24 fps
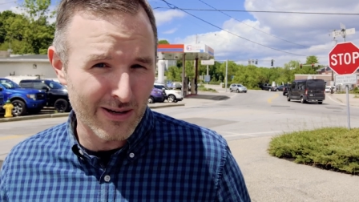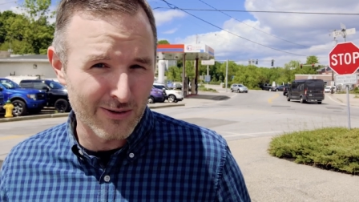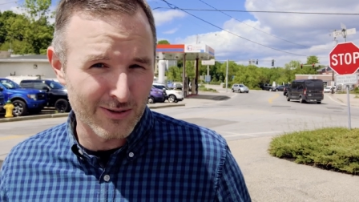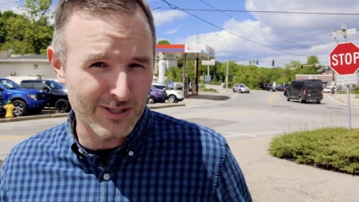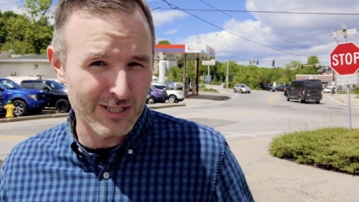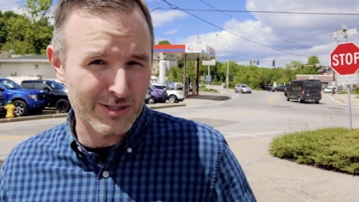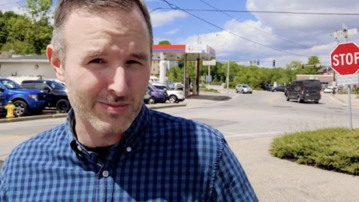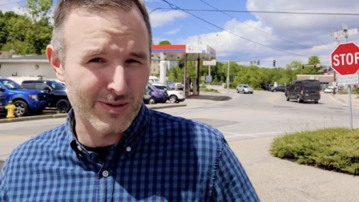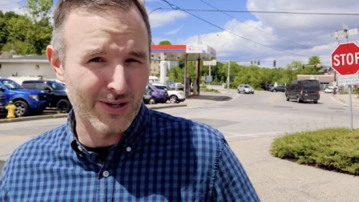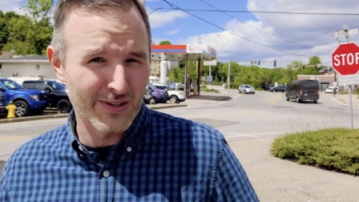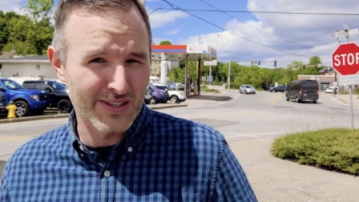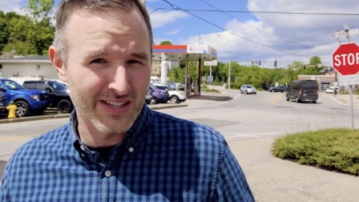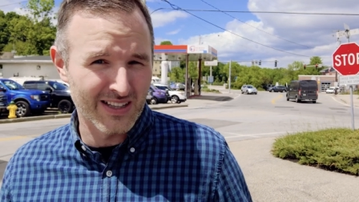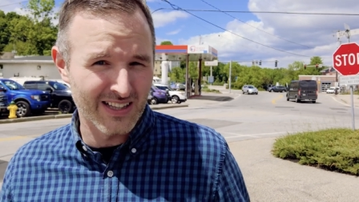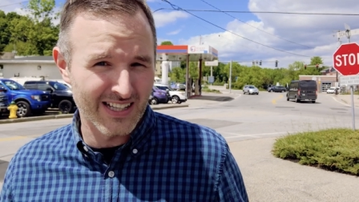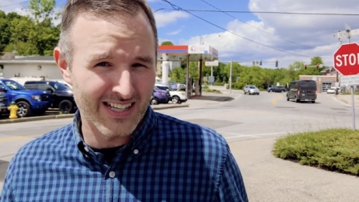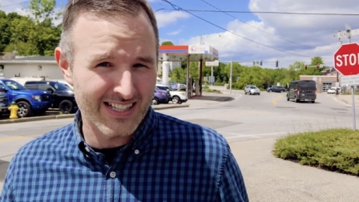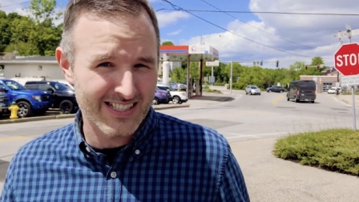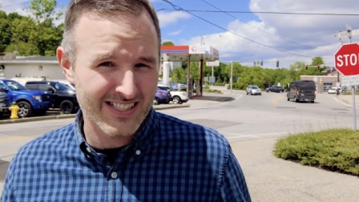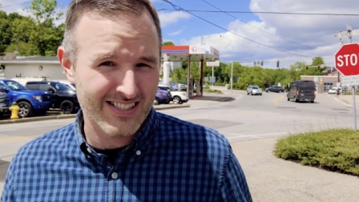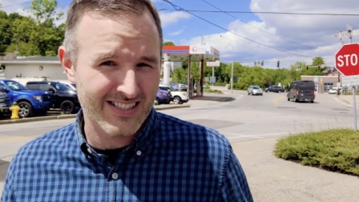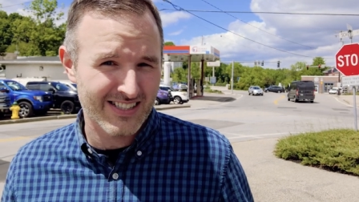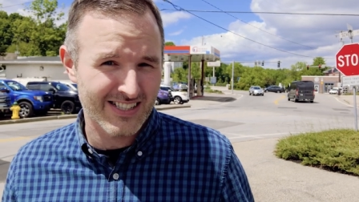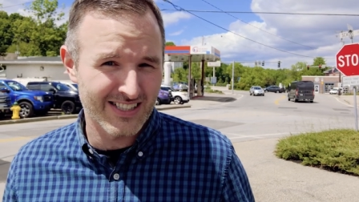They would just be on the
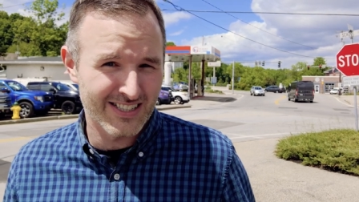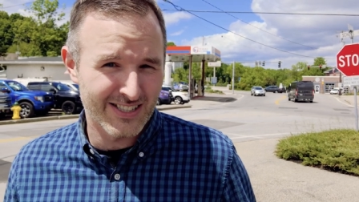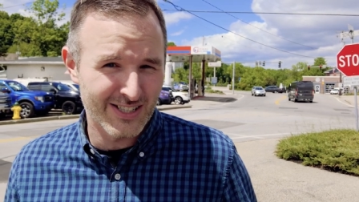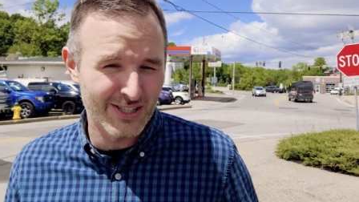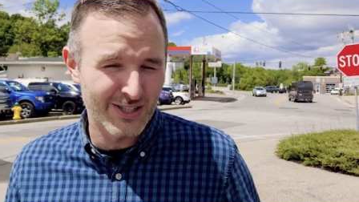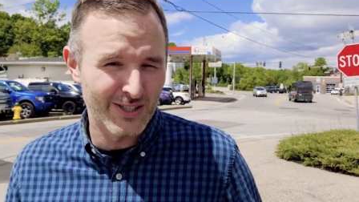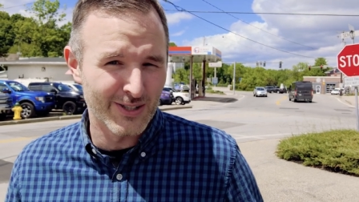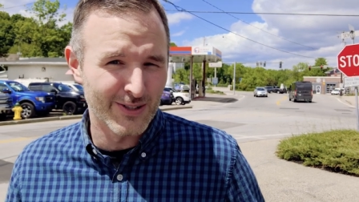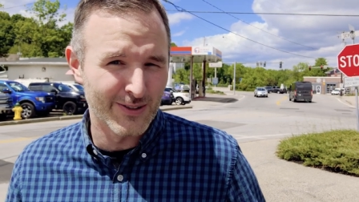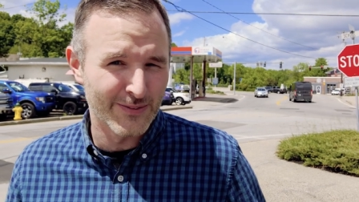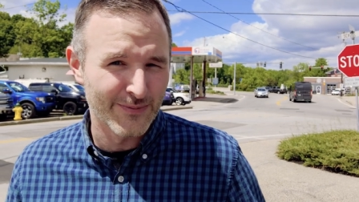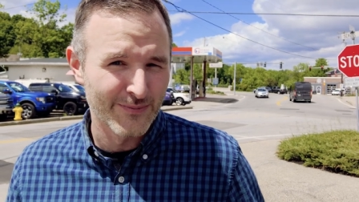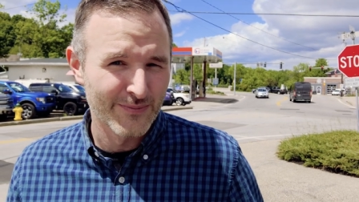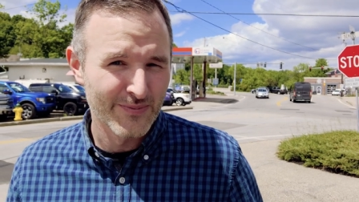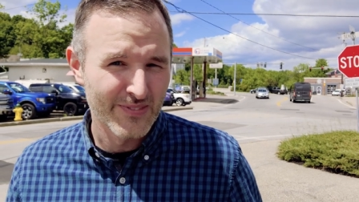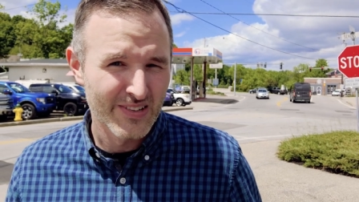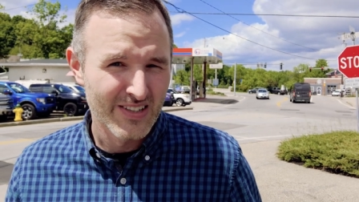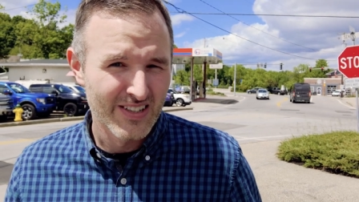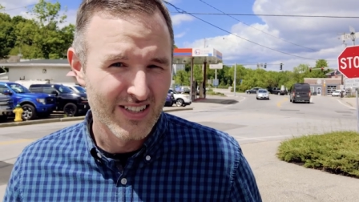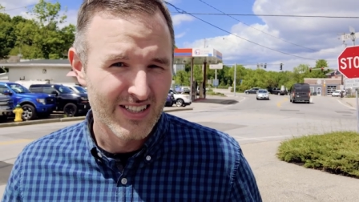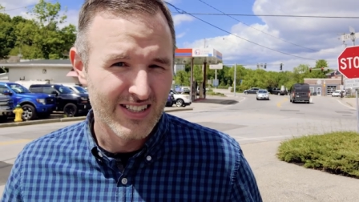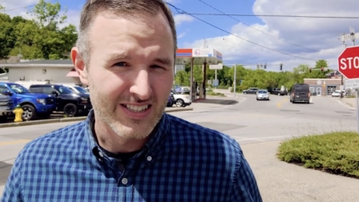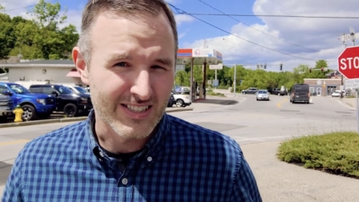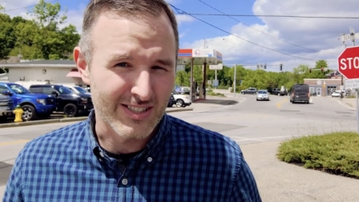list to do.
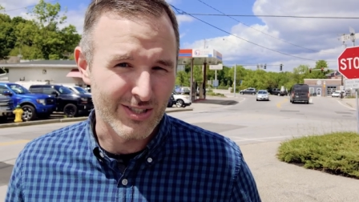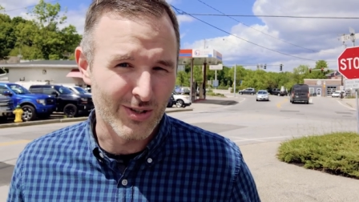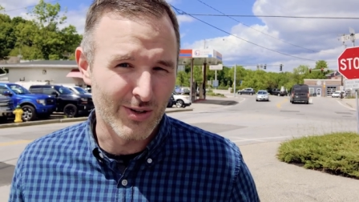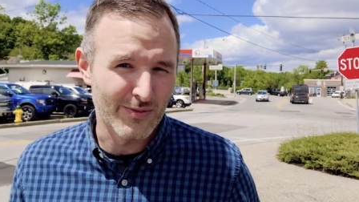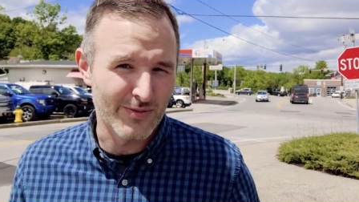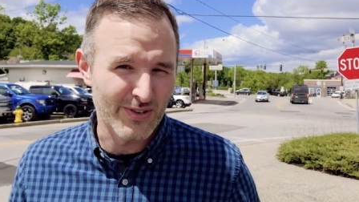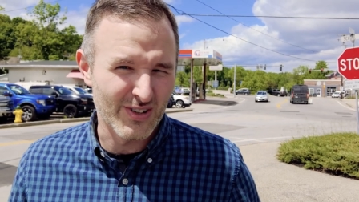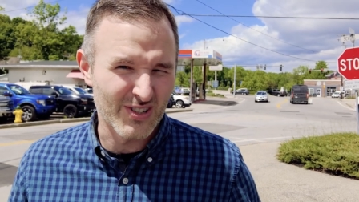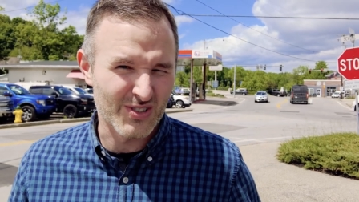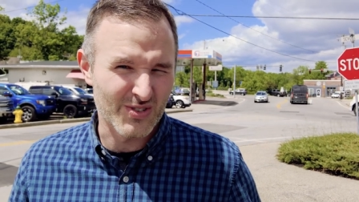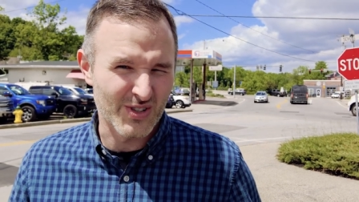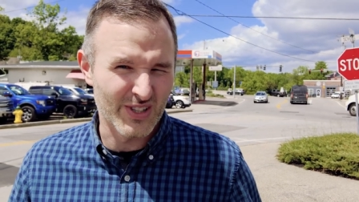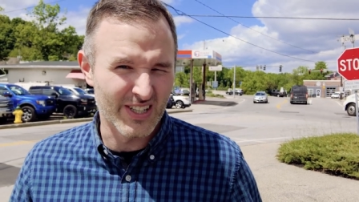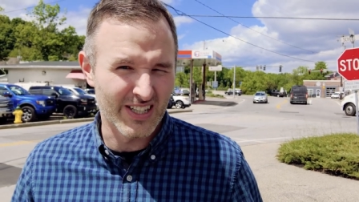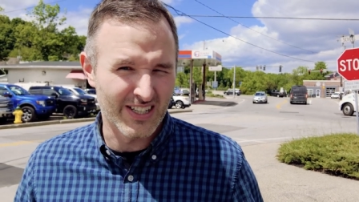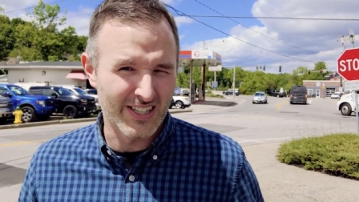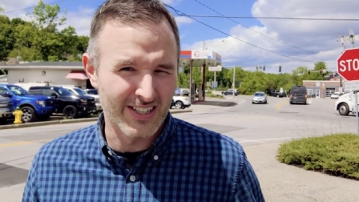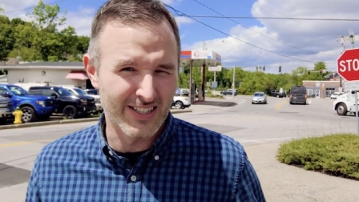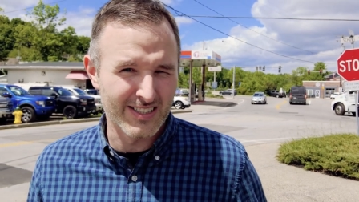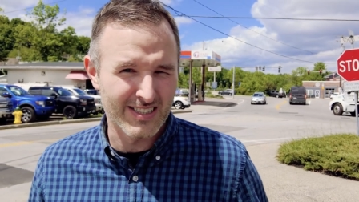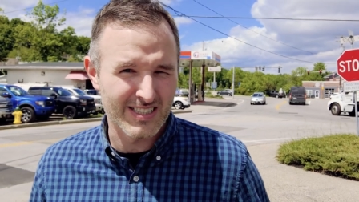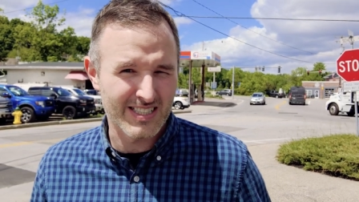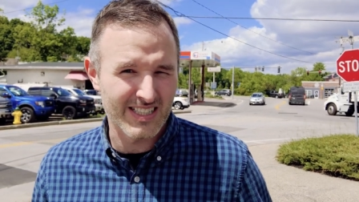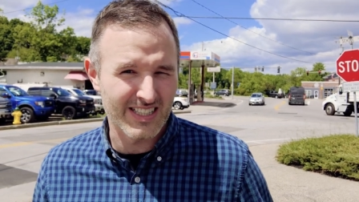So it feels really
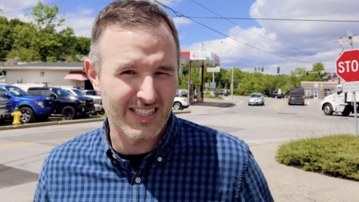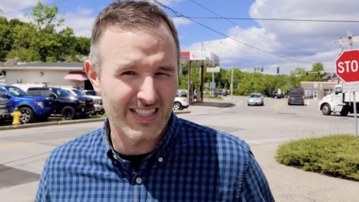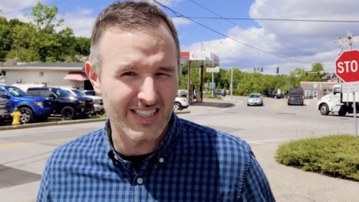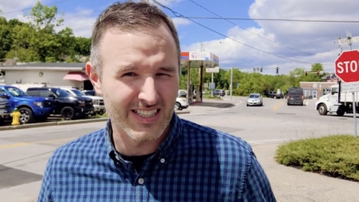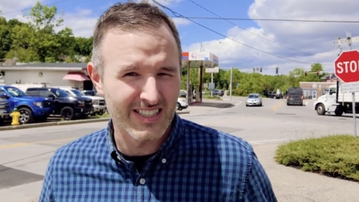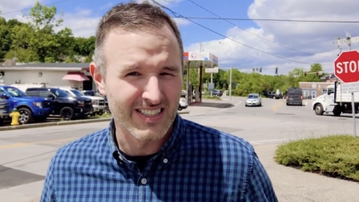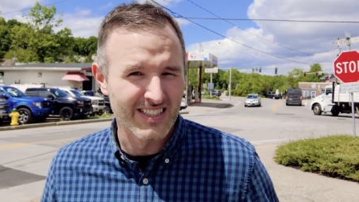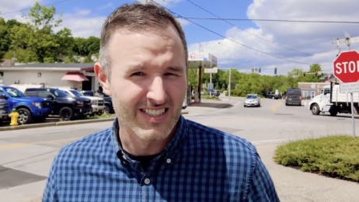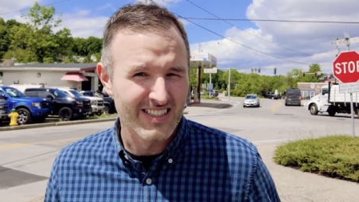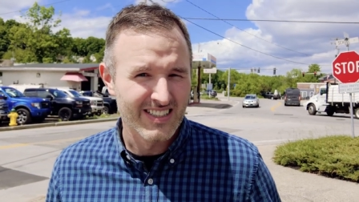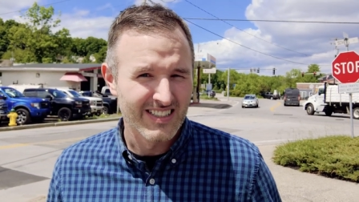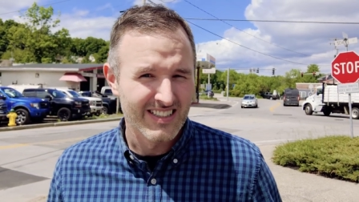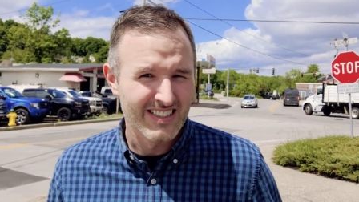good to